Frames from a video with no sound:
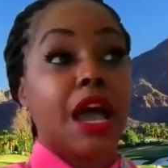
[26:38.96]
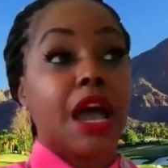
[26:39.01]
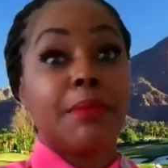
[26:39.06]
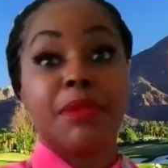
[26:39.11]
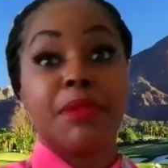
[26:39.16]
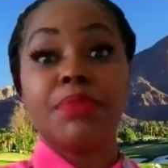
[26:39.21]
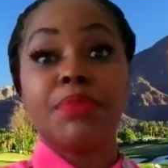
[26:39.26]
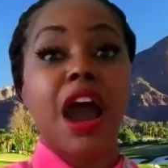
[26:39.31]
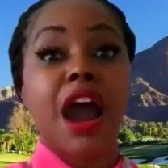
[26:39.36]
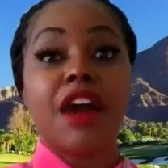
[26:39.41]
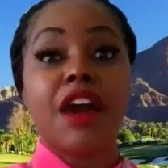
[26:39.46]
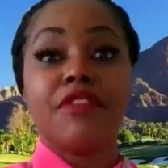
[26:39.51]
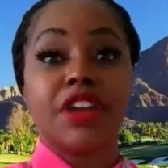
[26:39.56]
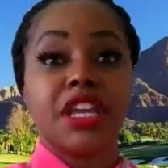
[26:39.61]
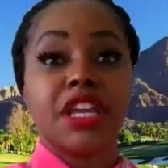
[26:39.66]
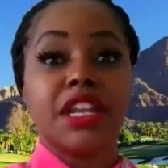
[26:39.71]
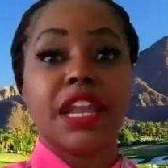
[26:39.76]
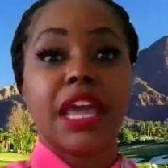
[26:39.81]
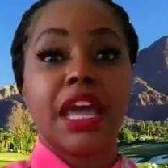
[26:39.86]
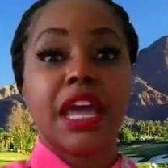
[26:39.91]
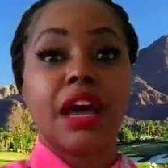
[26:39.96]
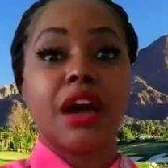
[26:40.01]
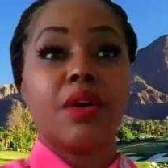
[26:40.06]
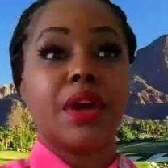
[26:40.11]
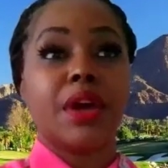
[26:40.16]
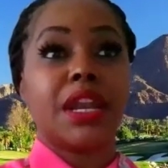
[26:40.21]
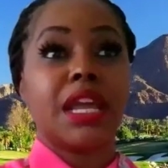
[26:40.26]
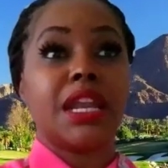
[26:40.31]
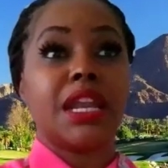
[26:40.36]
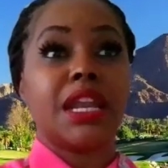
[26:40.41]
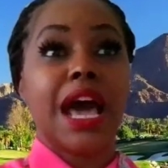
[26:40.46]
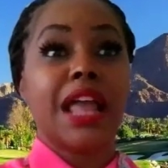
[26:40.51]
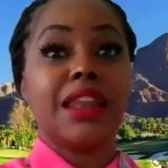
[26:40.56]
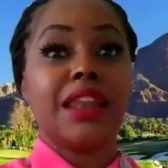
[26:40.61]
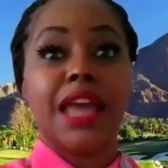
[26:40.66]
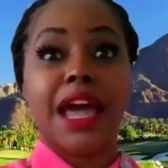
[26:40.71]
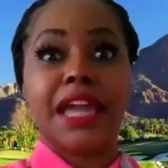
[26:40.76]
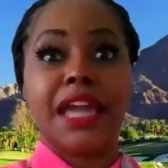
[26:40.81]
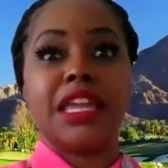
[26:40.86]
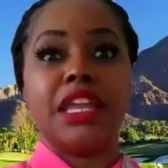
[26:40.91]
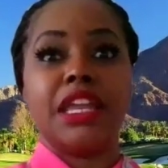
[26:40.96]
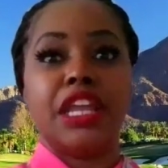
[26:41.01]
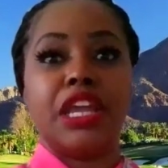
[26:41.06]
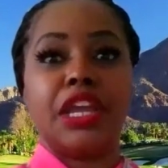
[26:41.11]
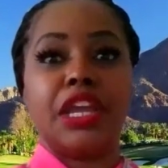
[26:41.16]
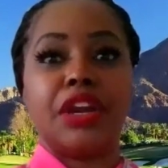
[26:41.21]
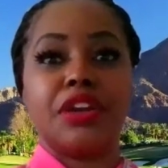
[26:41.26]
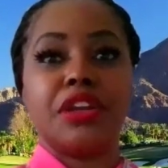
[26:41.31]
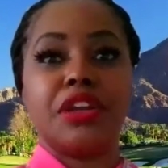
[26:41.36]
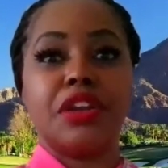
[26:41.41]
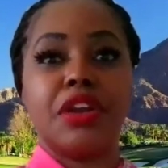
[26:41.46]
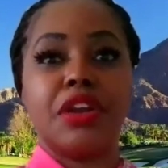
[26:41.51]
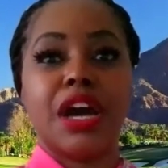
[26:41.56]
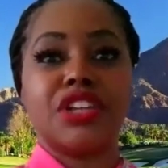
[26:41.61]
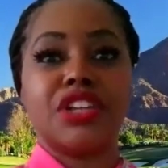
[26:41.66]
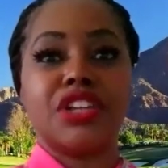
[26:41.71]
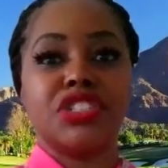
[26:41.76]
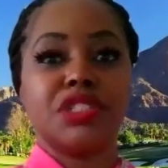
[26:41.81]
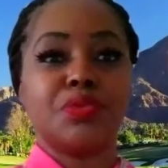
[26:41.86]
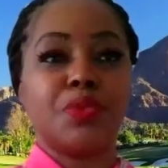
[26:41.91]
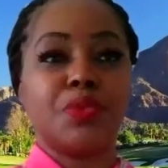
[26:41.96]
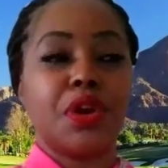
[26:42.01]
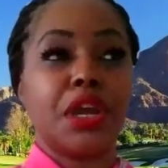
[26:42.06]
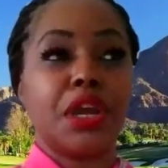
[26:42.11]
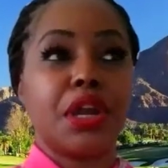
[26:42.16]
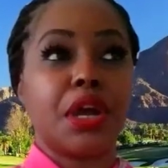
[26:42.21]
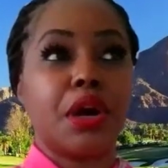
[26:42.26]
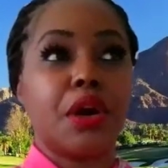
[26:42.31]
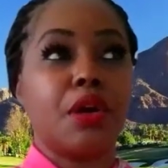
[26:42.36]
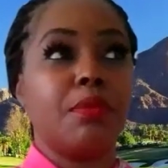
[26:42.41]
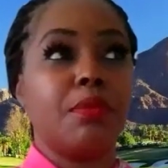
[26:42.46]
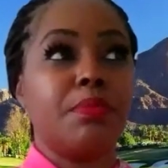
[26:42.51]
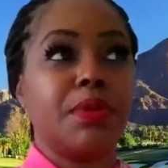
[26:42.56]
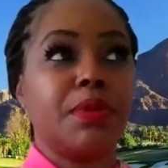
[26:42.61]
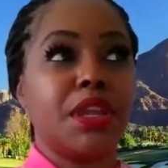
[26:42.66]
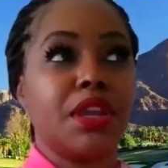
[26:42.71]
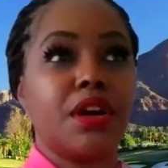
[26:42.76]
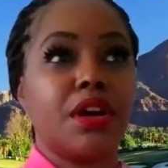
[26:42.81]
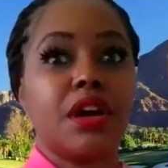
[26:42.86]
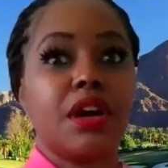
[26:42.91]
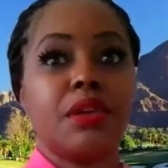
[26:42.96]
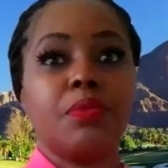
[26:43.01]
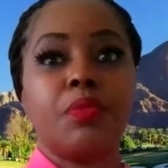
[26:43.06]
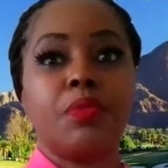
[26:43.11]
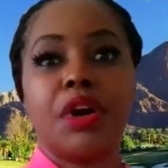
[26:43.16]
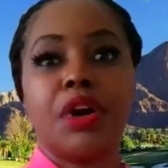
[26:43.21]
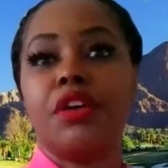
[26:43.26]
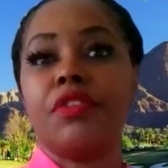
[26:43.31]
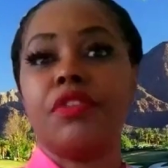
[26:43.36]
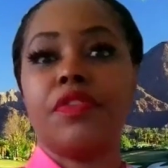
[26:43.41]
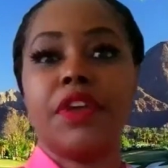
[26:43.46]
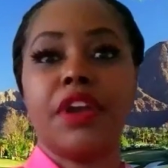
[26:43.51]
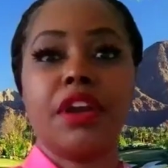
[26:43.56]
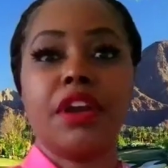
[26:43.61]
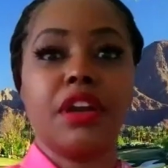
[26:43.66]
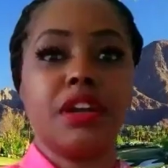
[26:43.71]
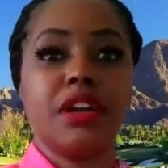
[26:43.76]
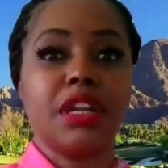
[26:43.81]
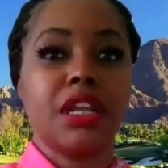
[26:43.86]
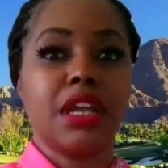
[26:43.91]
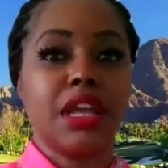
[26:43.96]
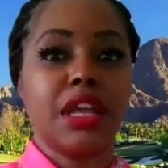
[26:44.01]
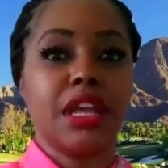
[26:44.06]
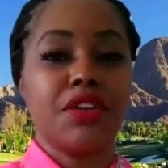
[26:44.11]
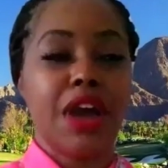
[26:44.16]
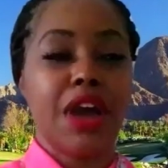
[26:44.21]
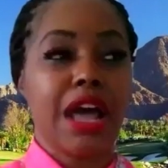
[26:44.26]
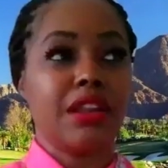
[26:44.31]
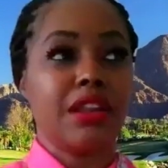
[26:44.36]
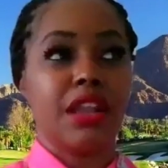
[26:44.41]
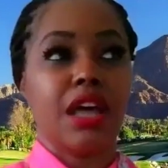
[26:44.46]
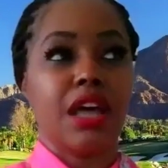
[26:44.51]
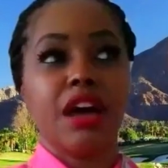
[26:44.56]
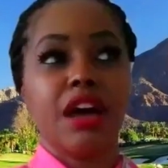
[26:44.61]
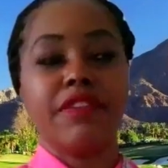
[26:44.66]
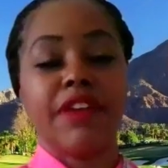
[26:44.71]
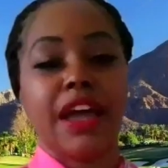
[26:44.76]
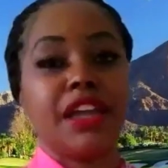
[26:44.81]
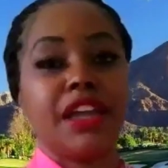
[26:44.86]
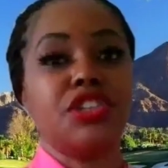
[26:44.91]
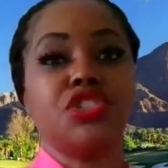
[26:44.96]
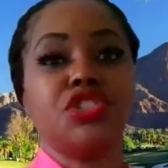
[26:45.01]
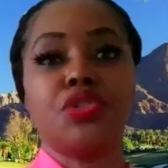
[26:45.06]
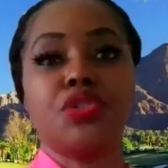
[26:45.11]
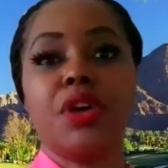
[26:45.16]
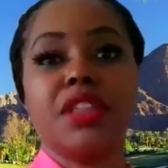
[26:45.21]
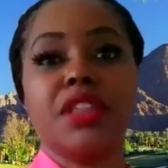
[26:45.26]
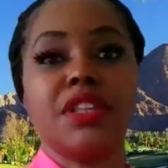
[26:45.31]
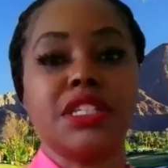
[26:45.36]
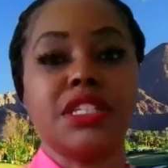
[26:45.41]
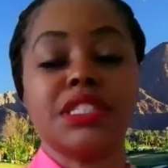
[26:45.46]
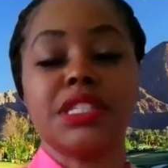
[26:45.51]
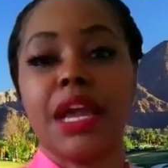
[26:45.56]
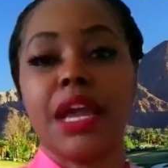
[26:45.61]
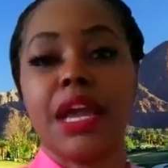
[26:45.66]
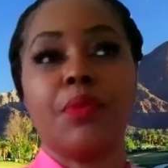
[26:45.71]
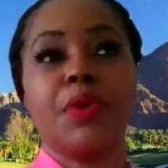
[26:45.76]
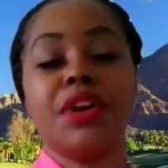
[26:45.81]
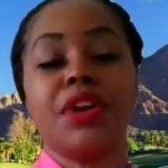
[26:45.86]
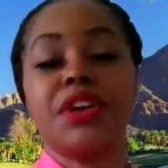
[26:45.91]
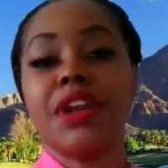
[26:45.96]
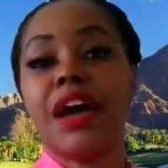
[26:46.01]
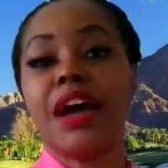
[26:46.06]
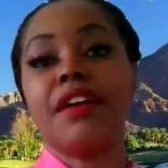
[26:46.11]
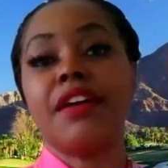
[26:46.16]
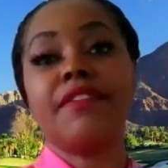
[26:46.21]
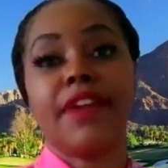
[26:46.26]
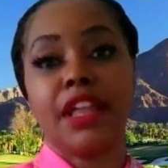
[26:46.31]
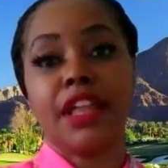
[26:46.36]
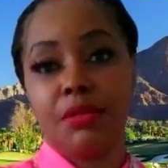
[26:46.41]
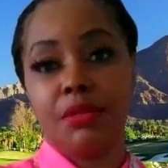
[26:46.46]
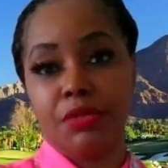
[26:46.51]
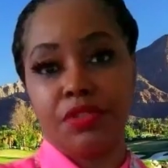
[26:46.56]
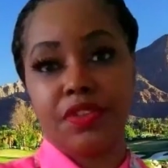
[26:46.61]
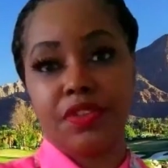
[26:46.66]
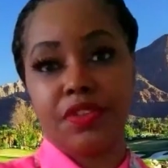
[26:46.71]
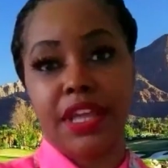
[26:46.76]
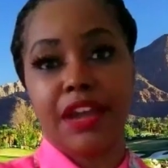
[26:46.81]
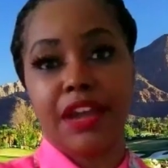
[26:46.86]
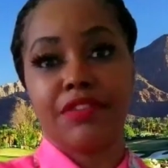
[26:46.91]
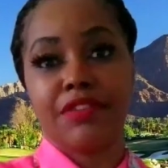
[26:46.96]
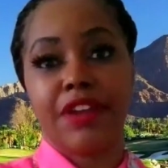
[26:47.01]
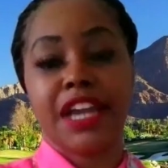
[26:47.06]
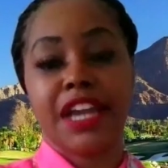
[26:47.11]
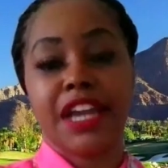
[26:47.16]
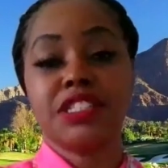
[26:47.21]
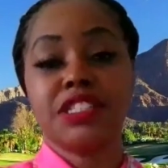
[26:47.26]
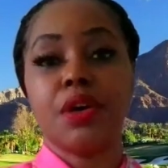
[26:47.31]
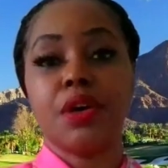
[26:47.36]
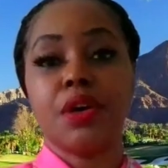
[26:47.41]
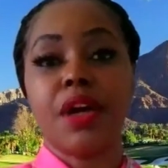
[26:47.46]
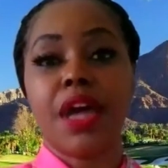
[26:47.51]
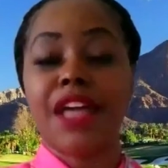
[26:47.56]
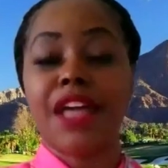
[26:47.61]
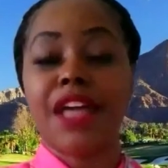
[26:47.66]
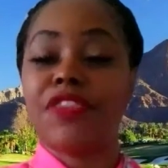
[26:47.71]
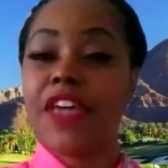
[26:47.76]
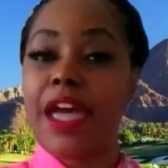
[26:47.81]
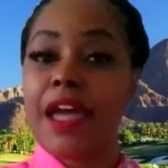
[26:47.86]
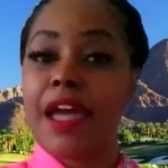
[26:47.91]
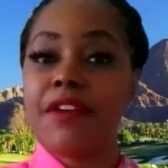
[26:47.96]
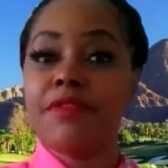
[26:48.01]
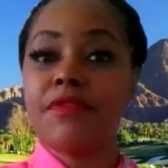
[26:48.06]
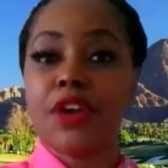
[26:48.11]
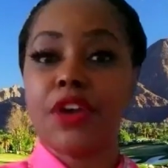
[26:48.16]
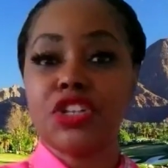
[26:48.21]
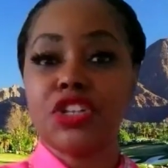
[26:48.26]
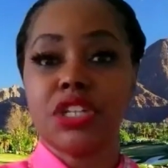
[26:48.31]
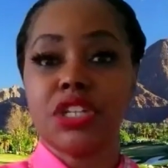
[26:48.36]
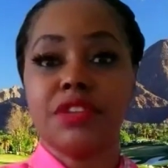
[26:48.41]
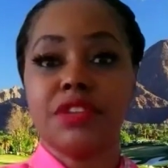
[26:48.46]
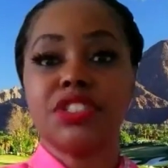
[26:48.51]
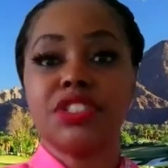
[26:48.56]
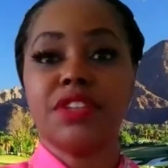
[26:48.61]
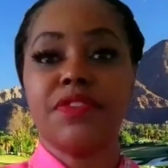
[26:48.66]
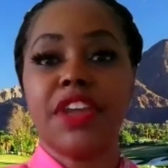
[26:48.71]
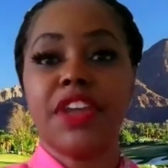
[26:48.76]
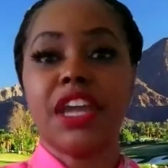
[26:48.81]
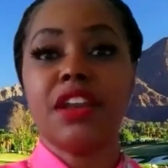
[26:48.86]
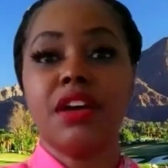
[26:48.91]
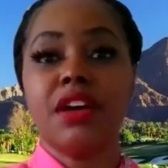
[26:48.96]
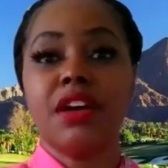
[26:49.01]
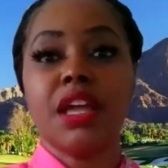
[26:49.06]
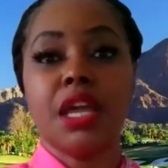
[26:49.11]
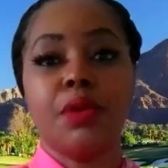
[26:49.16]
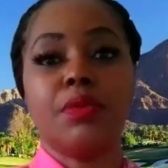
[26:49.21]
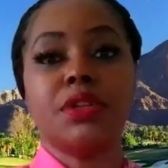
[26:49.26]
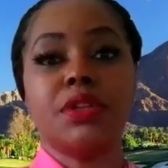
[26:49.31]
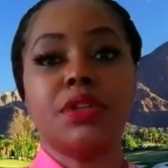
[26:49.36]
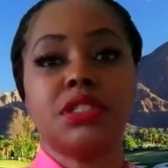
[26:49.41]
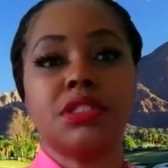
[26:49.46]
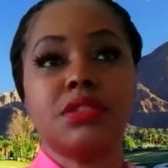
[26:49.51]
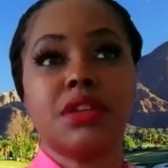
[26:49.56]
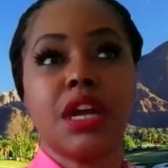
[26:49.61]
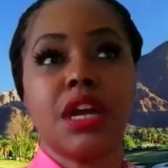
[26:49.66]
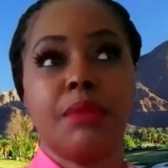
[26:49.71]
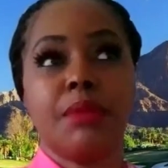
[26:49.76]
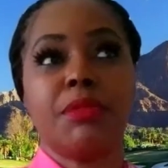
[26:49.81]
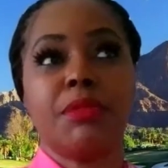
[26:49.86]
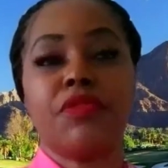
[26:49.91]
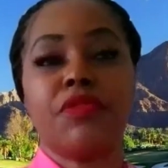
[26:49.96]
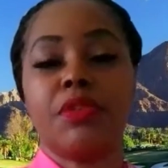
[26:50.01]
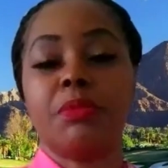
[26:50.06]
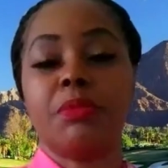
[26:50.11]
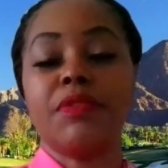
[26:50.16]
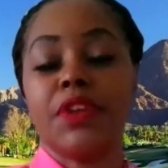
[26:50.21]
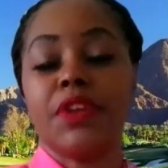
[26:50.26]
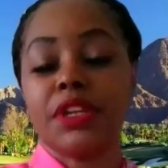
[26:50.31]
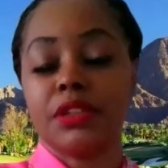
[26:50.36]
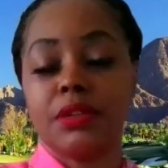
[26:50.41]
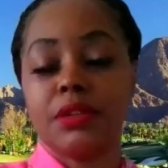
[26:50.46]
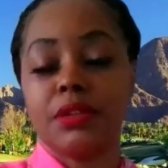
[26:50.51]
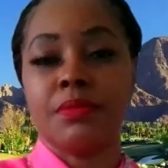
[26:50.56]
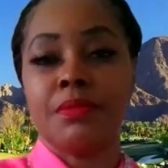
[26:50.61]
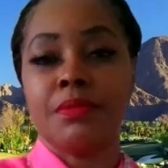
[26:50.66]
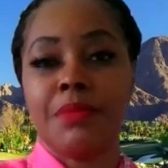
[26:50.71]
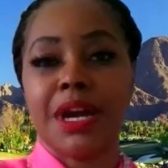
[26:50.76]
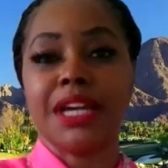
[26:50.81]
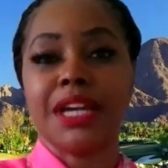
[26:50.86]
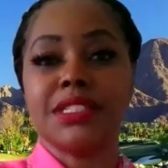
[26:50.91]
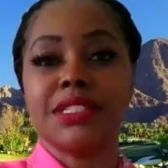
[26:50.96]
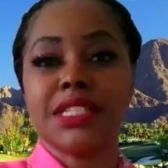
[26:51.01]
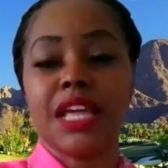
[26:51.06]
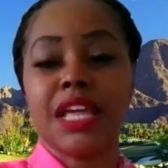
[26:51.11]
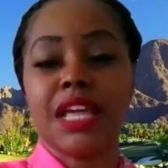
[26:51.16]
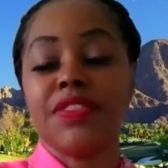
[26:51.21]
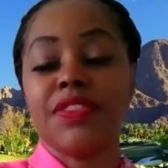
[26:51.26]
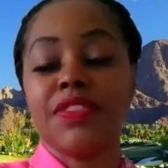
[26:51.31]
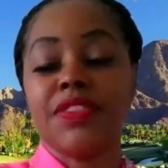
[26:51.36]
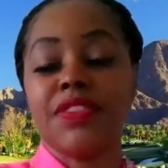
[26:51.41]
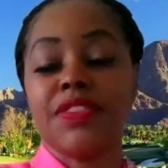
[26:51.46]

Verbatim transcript: I'm in poverty now and, and I like it here. You know, I just want to go be on welfare and, you know, I love, I enjoy this. Like, we're not available for that, right? So at that version of Shavannah, it was coming from a victim mindset.